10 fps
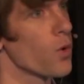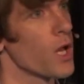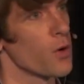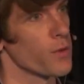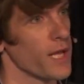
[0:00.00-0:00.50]

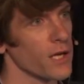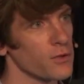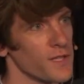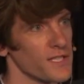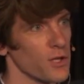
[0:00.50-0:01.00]
when the angle
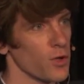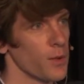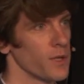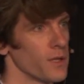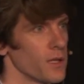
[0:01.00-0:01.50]
of
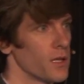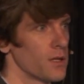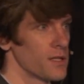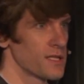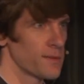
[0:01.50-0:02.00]
disagreement
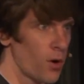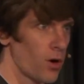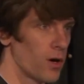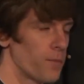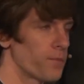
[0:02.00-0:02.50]
is
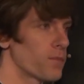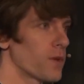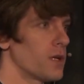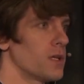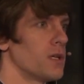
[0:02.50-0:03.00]
small,
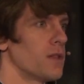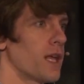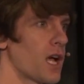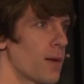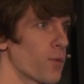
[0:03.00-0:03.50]
they
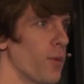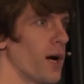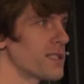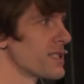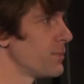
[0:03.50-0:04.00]

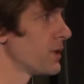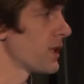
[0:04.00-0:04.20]
compromise and split the